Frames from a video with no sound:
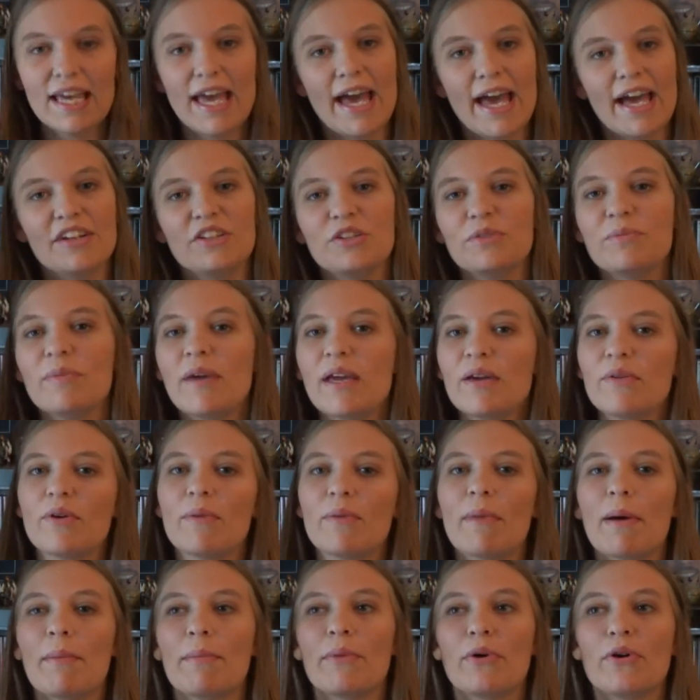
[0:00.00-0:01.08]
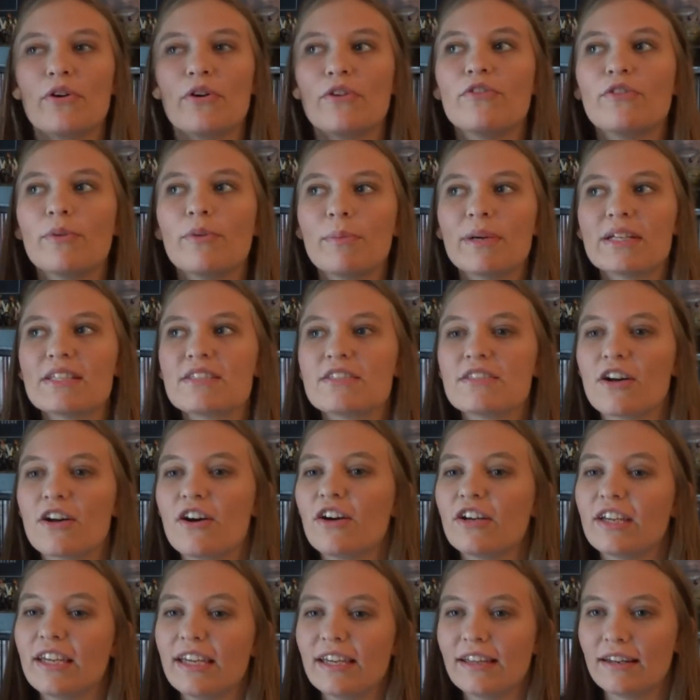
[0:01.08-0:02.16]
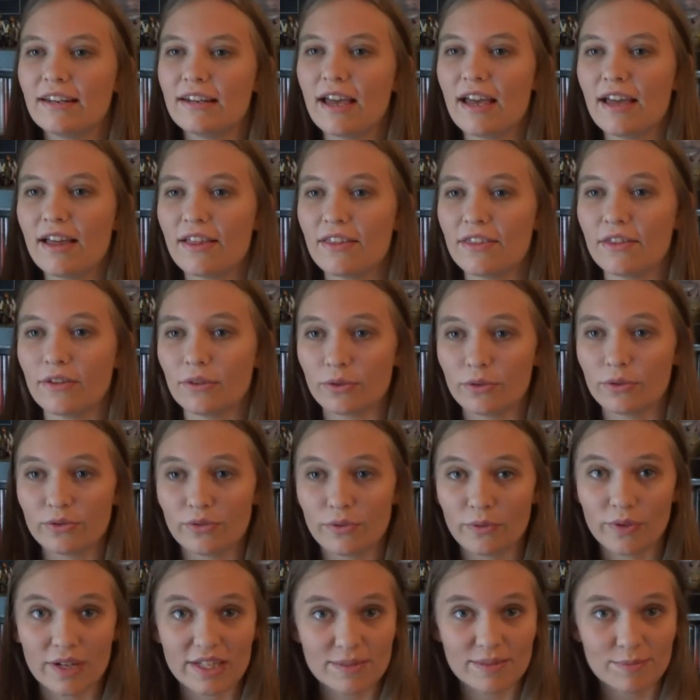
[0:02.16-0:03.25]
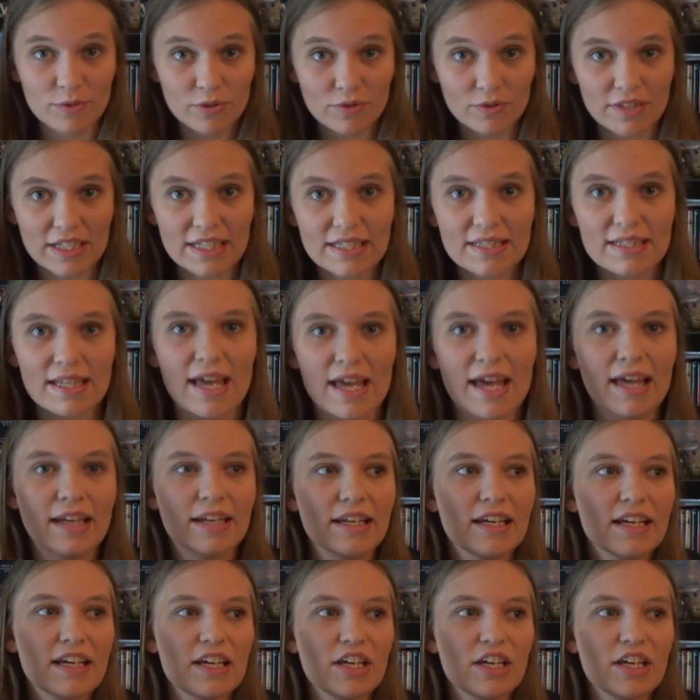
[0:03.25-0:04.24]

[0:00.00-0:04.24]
And you may remember her from a song in the Lord of the Rings movies, and